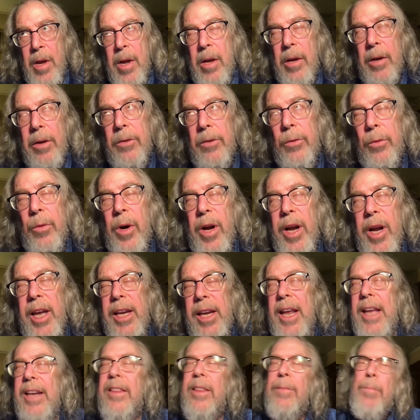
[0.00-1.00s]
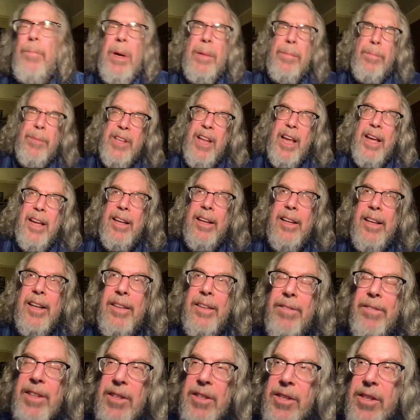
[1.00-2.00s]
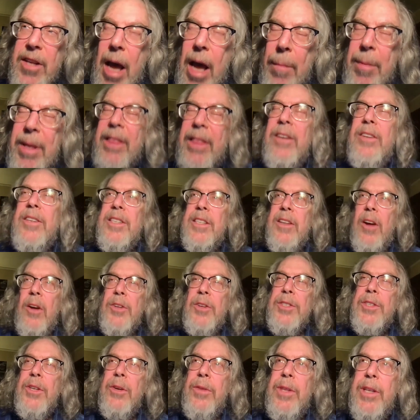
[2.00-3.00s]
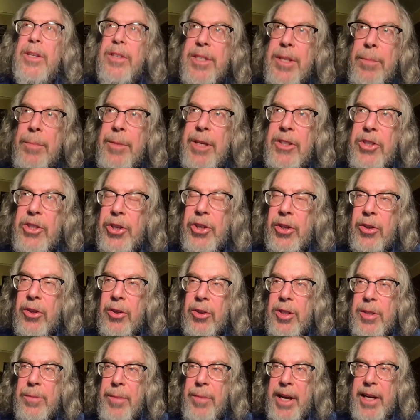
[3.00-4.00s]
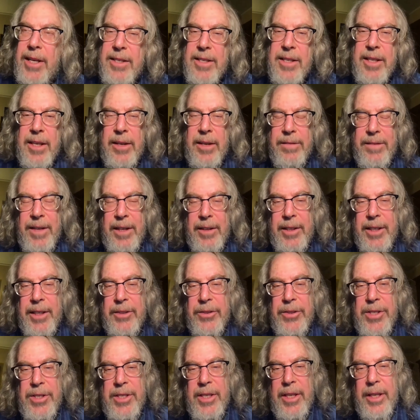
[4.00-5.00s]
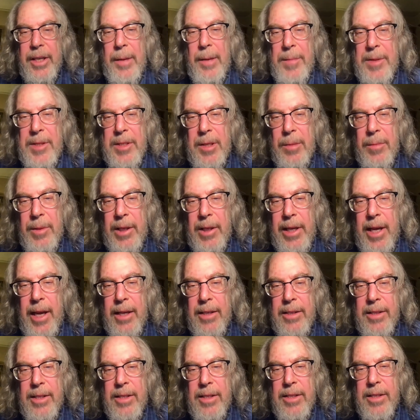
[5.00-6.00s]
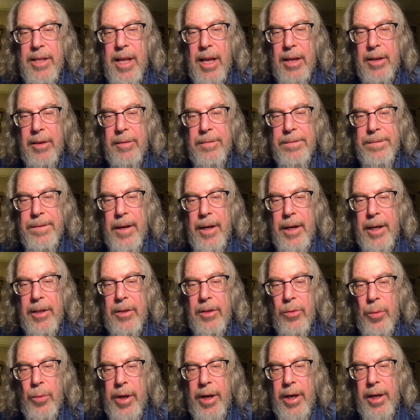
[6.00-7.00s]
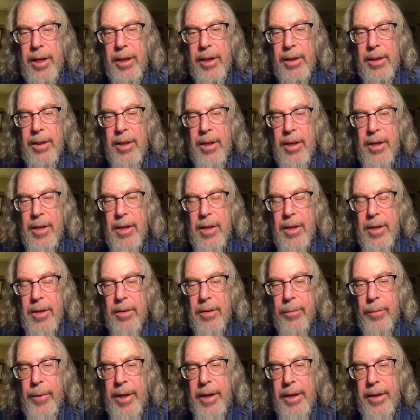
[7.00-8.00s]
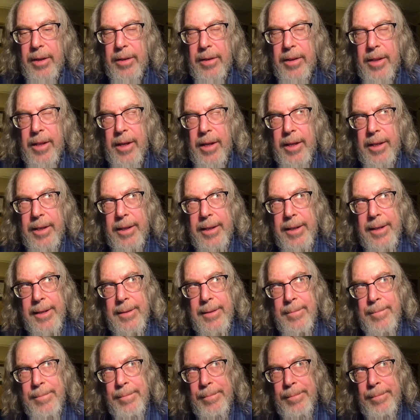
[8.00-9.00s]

Right. But even, I mean, there's some internal debates that are very interesting. I mean, some of the cases that you find where the